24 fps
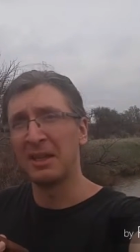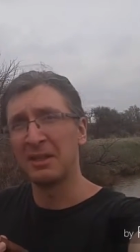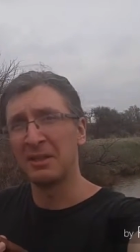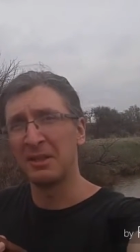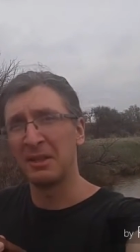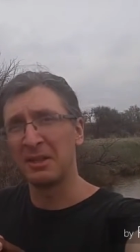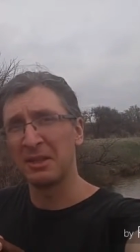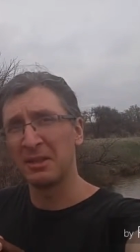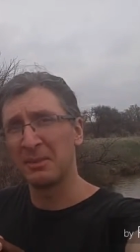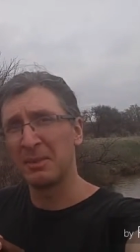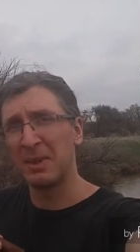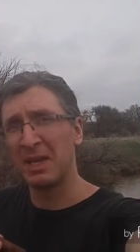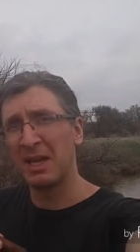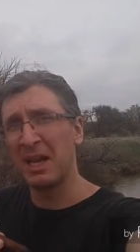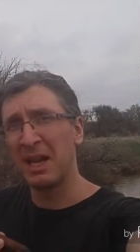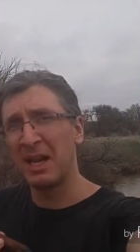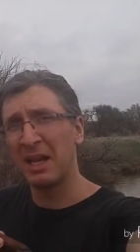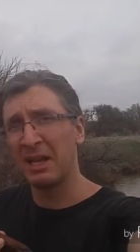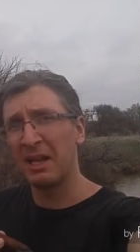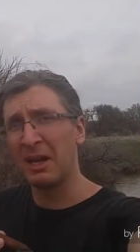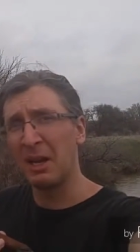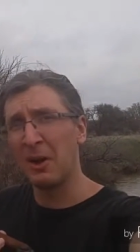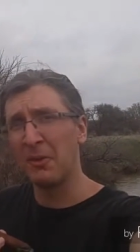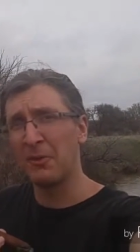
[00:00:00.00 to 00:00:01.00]
So be
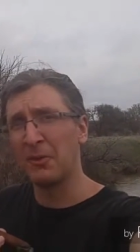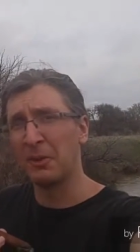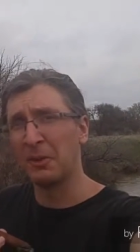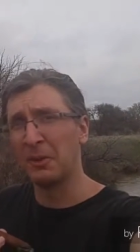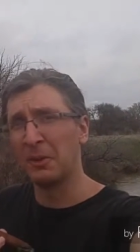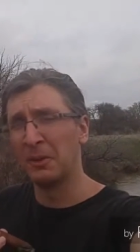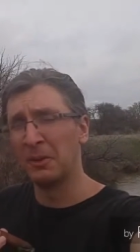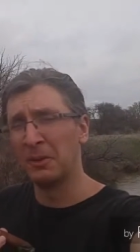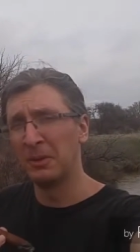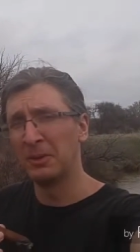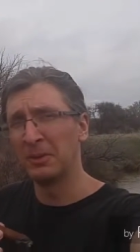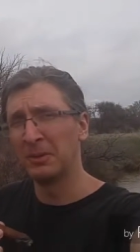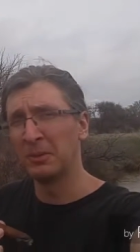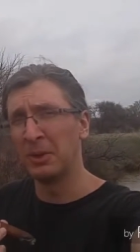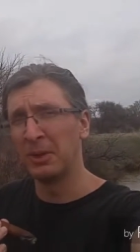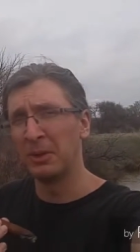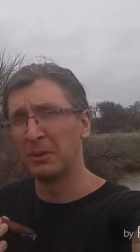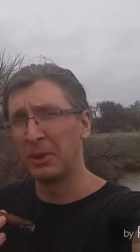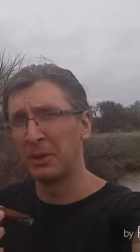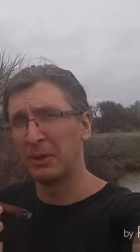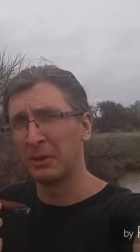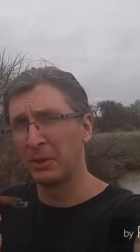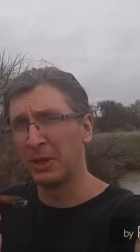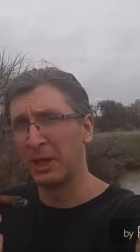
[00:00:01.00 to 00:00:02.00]
kind of careful when
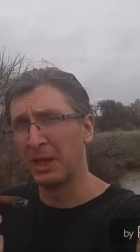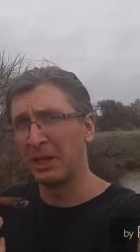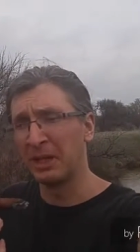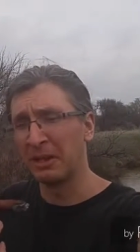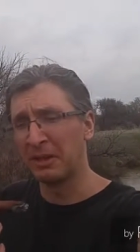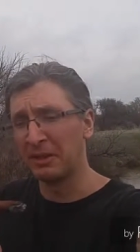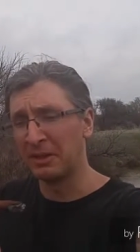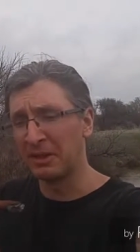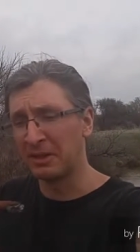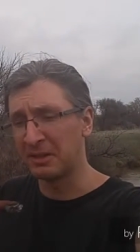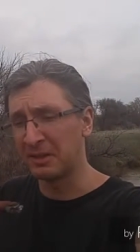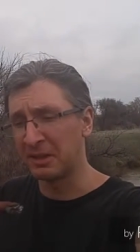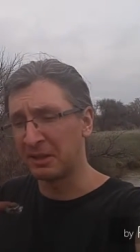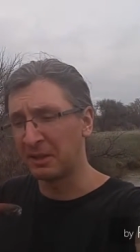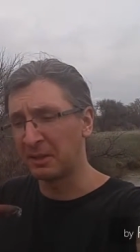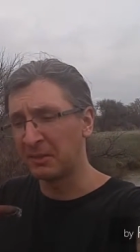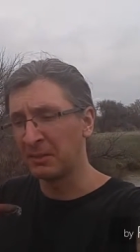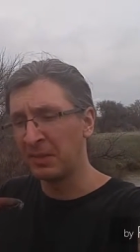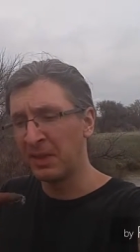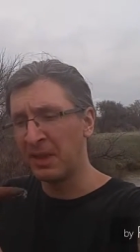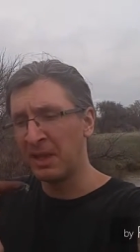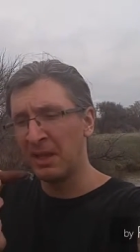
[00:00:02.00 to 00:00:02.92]
retrohaling on this sucker.